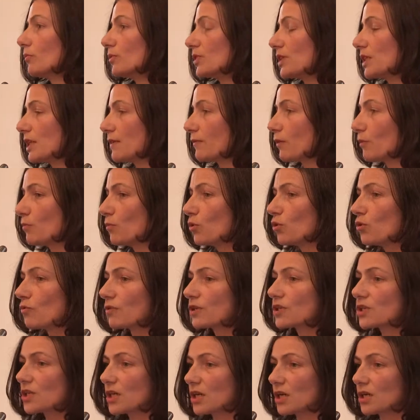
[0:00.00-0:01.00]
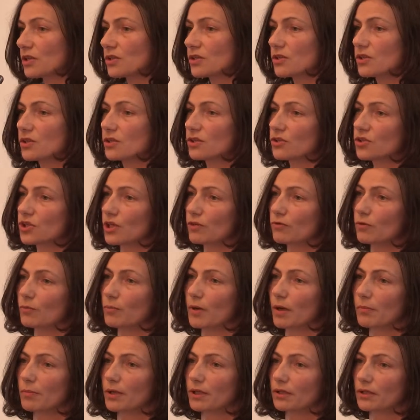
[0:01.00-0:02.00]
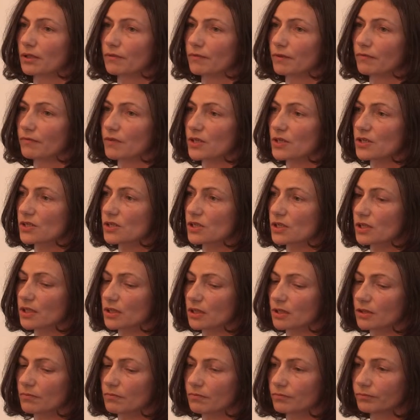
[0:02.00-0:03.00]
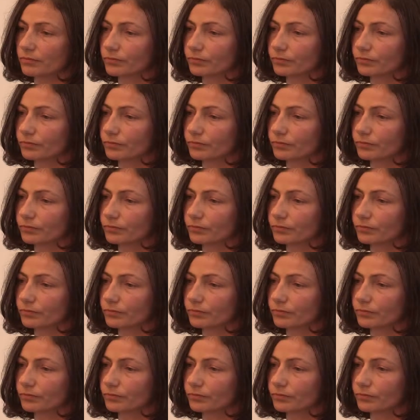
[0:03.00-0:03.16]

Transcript: deliver more returns to the general public that have invested in them.